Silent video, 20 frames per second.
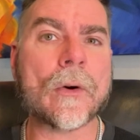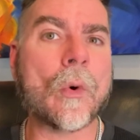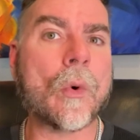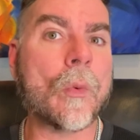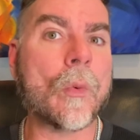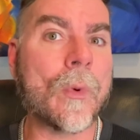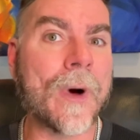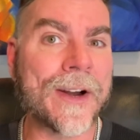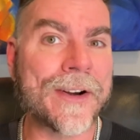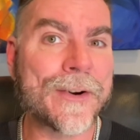
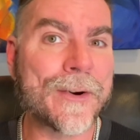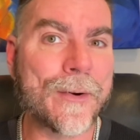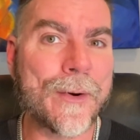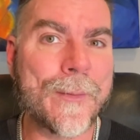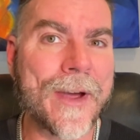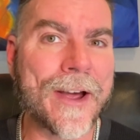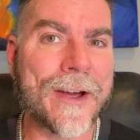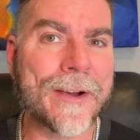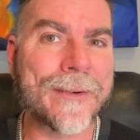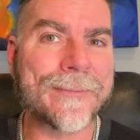or wonder
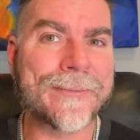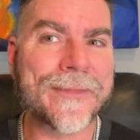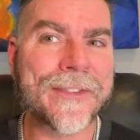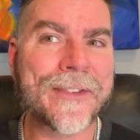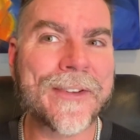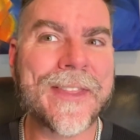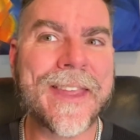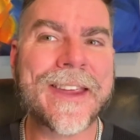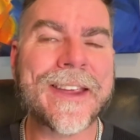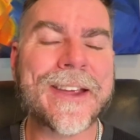about.
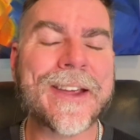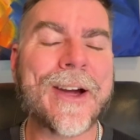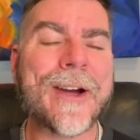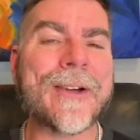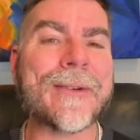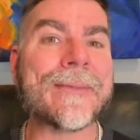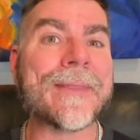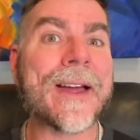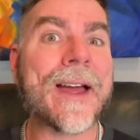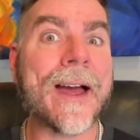So there you go.